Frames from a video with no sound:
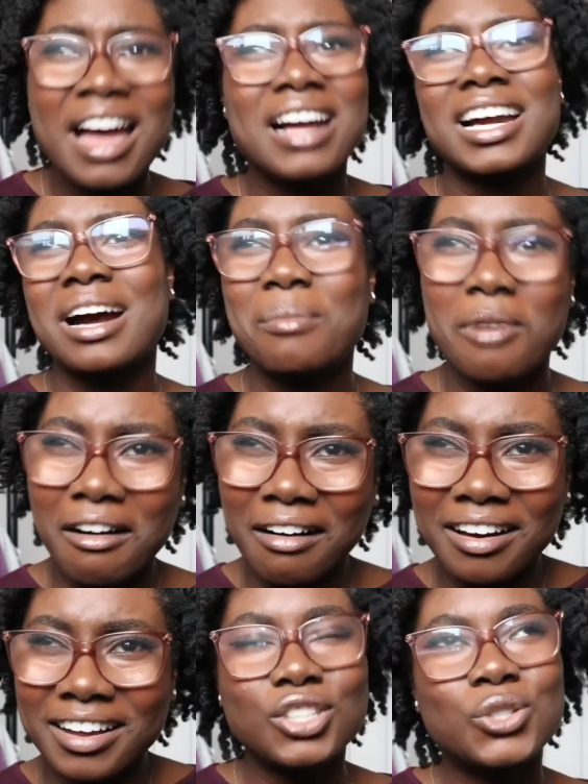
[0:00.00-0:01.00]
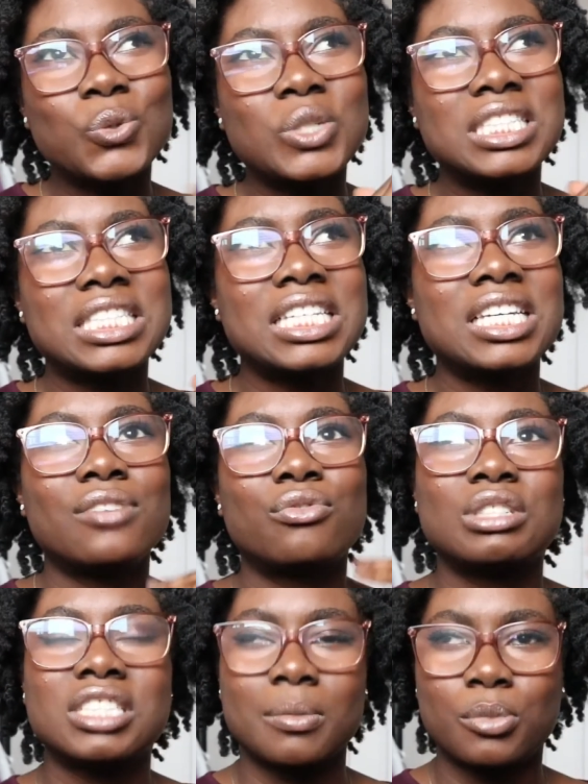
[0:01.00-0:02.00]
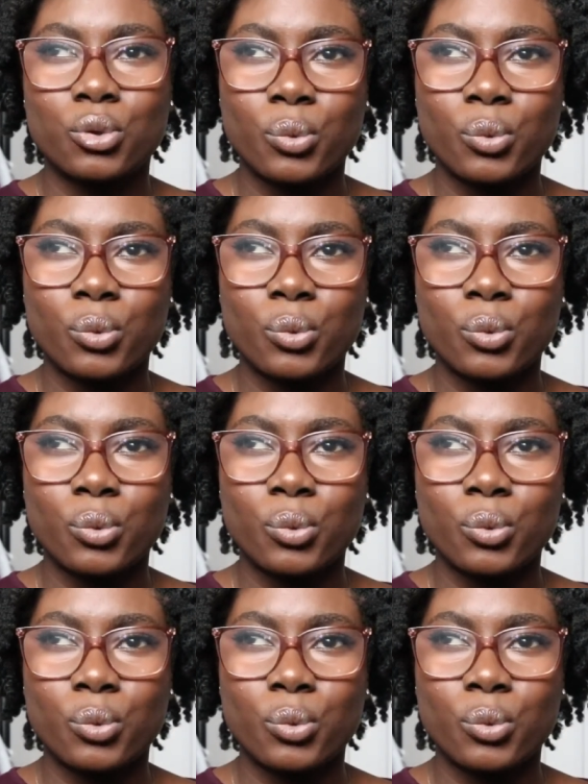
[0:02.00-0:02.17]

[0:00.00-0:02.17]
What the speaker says: come on. You would see, for example,